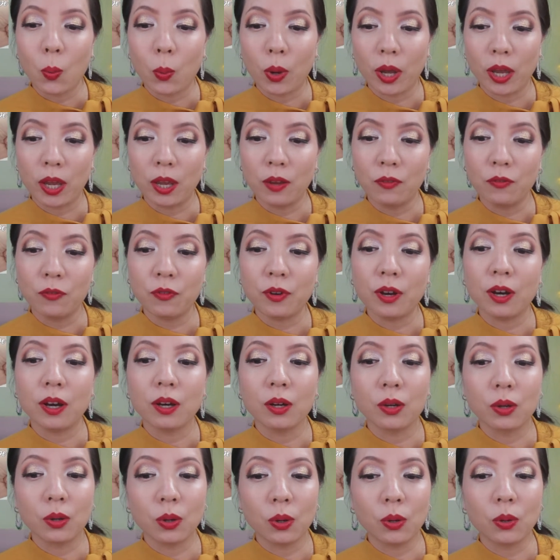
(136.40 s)
with
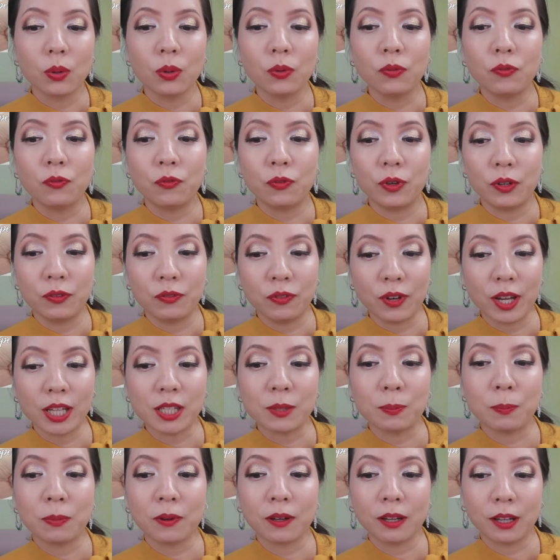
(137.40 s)
a gold
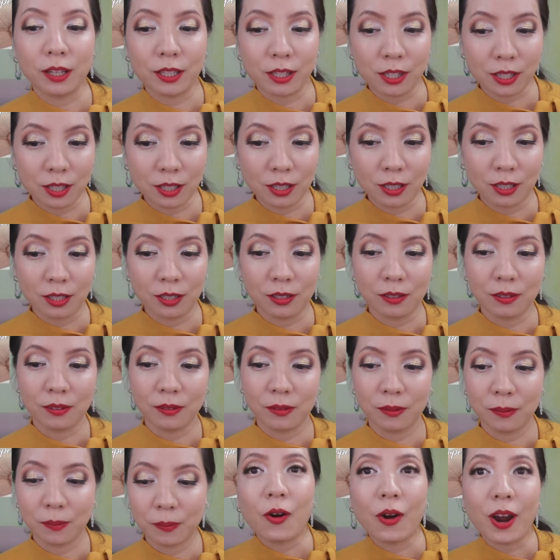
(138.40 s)
reflect glitter.
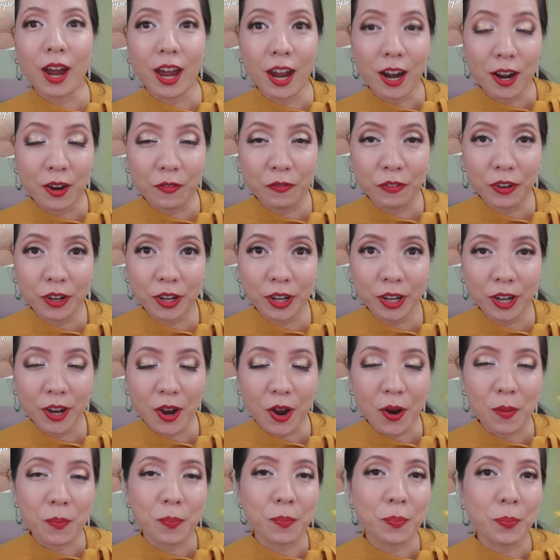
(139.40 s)
However,
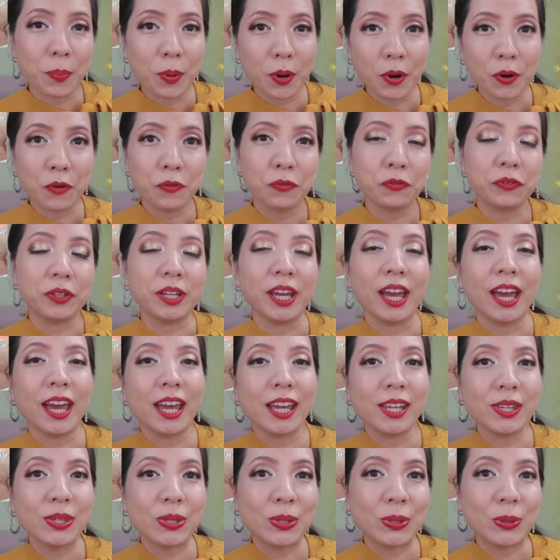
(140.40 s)
on both the
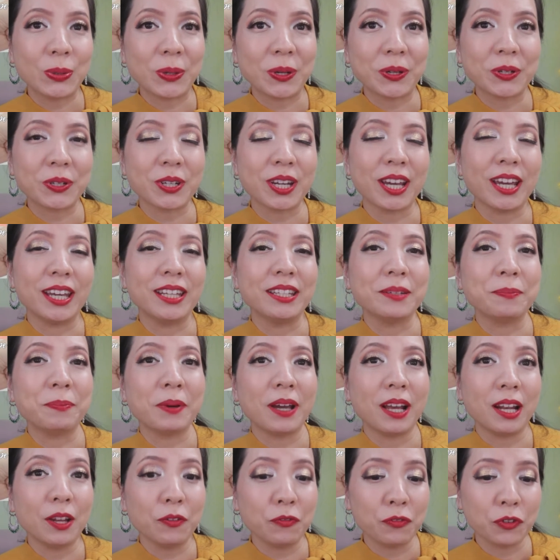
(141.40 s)
hand swatch and the
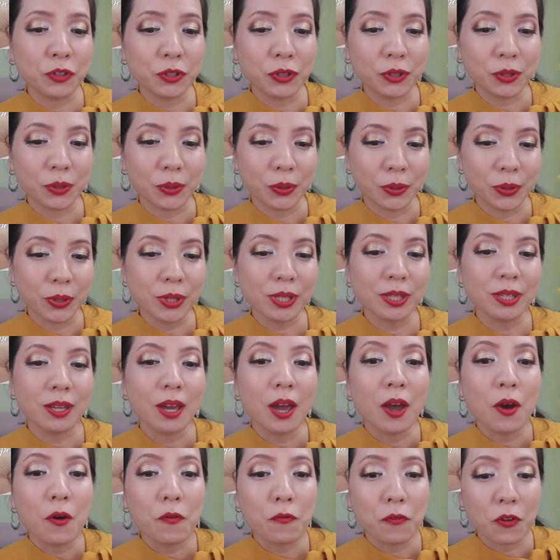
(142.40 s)
palette photos,
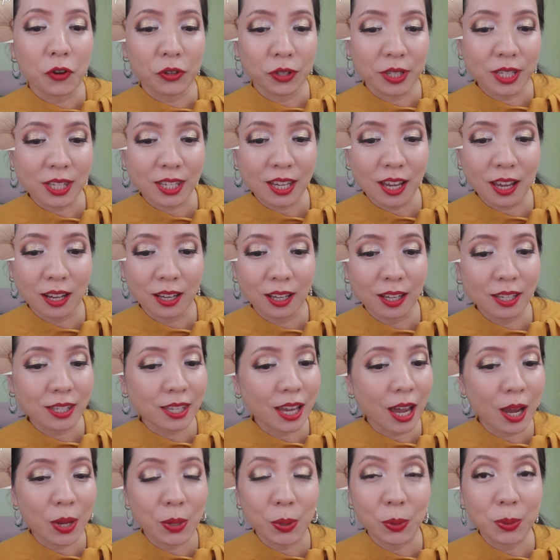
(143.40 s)
for these
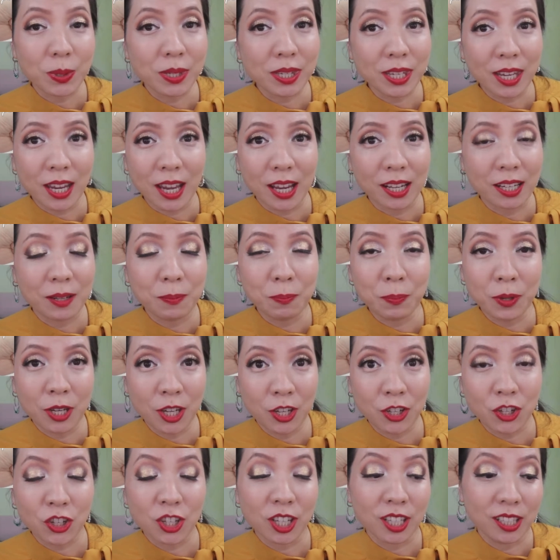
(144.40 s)
colors I don't see any
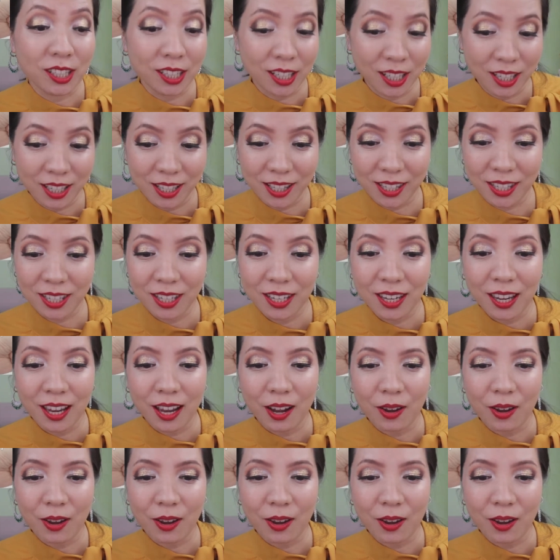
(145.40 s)
peach in it.